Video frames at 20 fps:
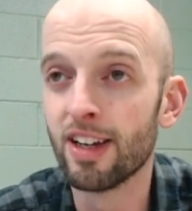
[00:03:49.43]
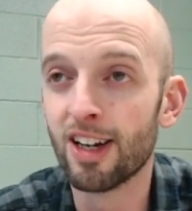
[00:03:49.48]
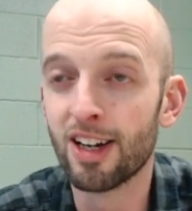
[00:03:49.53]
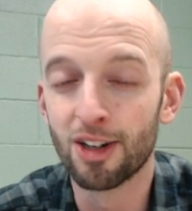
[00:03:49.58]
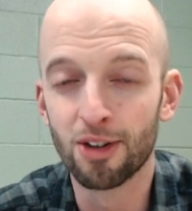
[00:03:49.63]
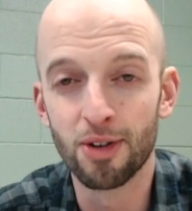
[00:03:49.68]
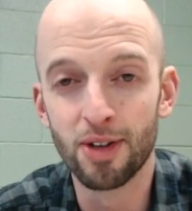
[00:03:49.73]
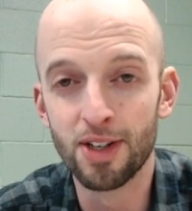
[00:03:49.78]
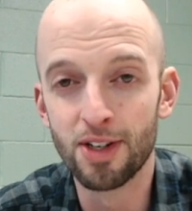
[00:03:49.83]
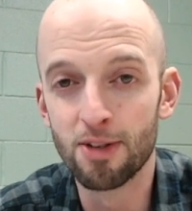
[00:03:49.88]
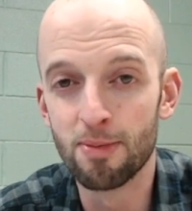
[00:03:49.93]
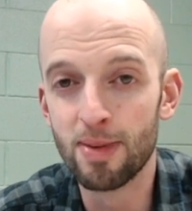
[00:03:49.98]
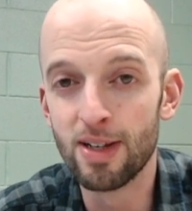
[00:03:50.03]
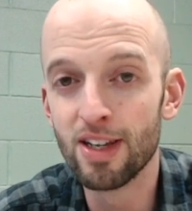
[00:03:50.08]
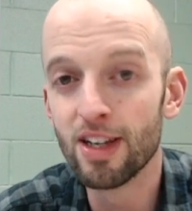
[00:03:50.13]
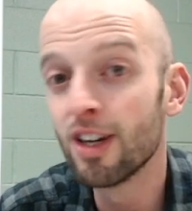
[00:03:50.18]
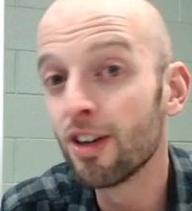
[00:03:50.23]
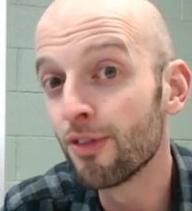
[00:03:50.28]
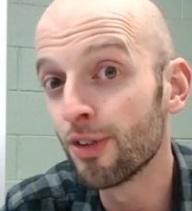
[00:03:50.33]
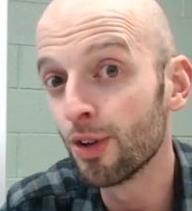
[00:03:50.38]
agreed to be
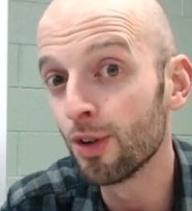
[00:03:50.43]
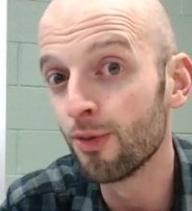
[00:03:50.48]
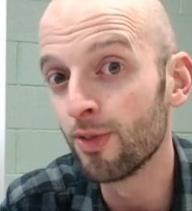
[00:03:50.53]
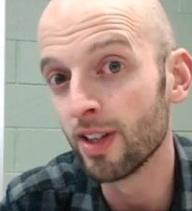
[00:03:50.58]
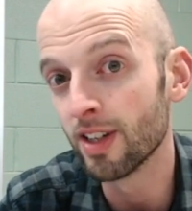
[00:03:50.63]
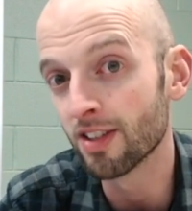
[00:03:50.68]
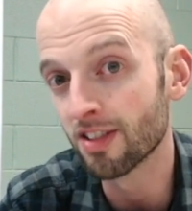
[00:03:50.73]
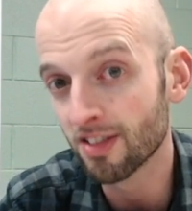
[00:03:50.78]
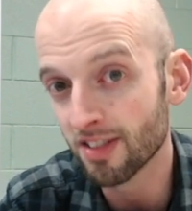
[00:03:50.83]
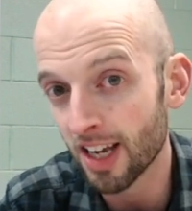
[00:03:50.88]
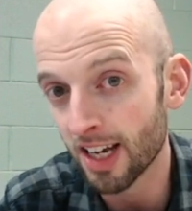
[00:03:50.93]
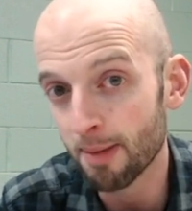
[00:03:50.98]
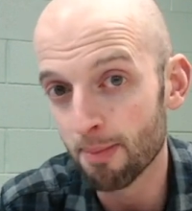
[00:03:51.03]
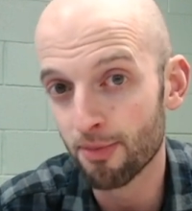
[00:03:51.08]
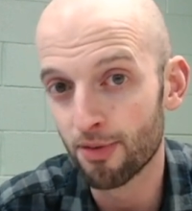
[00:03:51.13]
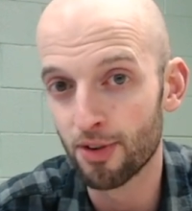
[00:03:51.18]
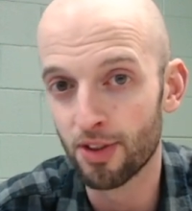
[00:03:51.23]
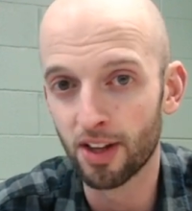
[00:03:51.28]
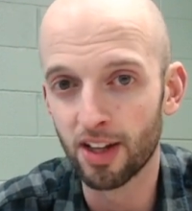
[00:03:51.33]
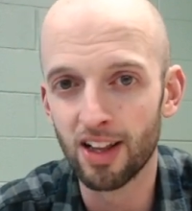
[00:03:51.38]
interviewed via
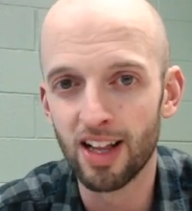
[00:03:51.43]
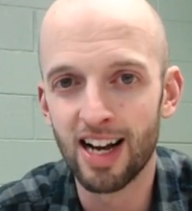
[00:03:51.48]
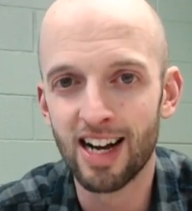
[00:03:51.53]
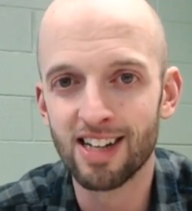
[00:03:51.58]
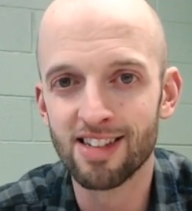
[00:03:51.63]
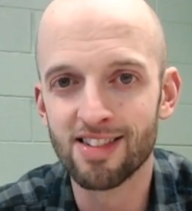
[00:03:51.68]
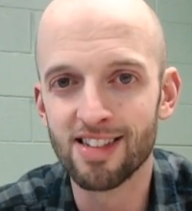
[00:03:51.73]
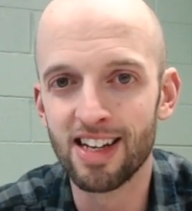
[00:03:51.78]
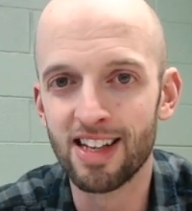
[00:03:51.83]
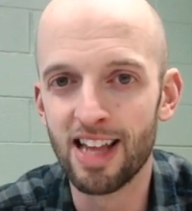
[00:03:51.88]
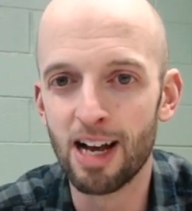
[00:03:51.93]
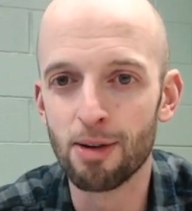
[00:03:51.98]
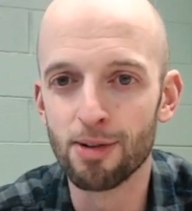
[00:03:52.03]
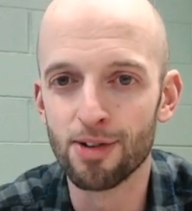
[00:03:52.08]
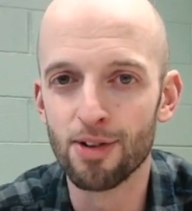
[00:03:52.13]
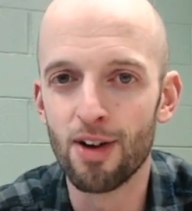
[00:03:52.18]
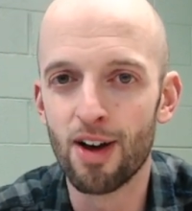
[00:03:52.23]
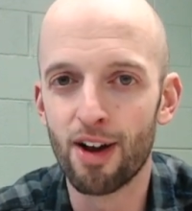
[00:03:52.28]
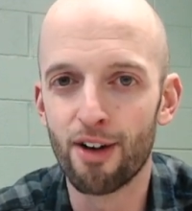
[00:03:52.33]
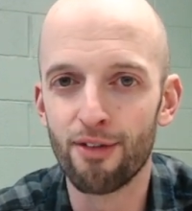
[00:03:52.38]
Skype for the class, and that
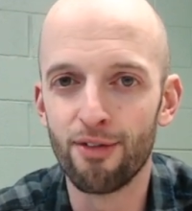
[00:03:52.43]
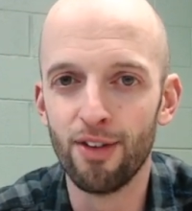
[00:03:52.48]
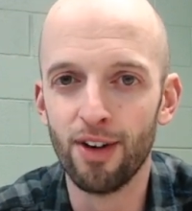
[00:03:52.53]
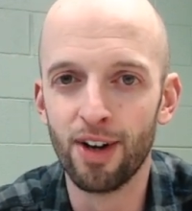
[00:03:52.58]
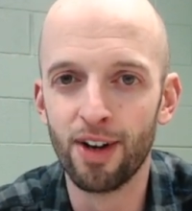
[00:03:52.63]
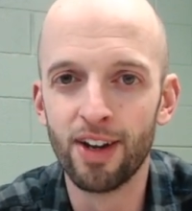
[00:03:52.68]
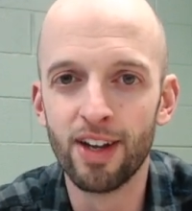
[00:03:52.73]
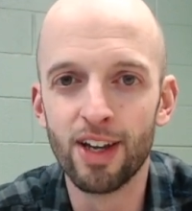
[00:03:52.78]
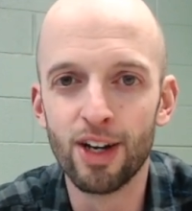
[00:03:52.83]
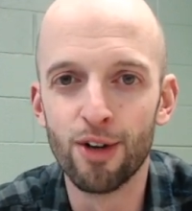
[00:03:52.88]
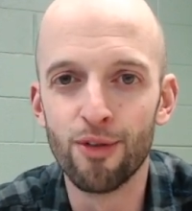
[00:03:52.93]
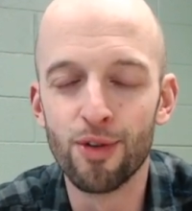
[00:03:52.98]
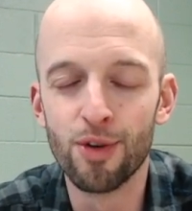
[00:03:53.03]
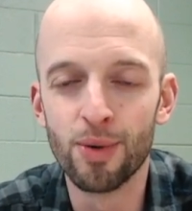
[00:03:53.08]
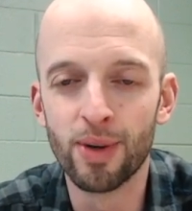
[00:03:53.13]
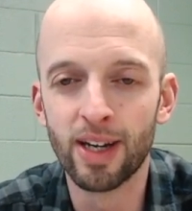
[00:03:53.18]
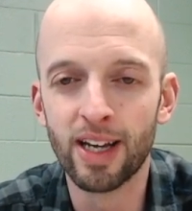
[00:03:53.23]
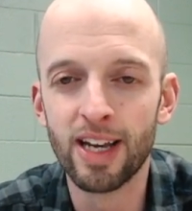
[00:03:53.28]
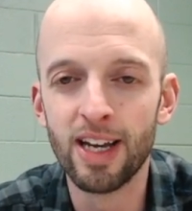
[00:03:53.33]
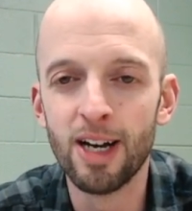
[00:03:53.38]
was a lot of fun
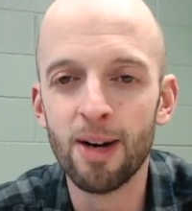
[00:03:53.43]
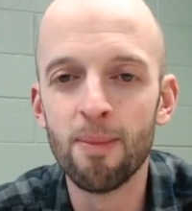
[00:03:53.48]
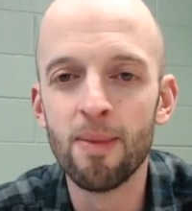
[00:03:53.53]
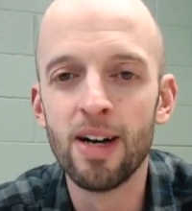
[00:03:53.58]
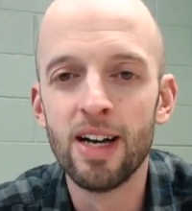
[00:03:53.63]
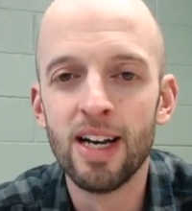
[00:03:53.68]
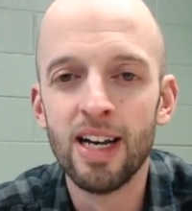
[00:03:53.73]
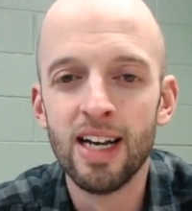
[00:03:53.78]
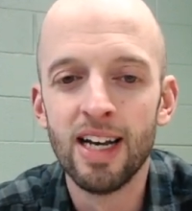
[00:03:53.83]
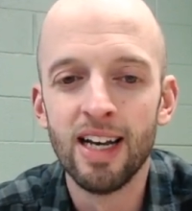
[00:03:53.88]
interviewing him.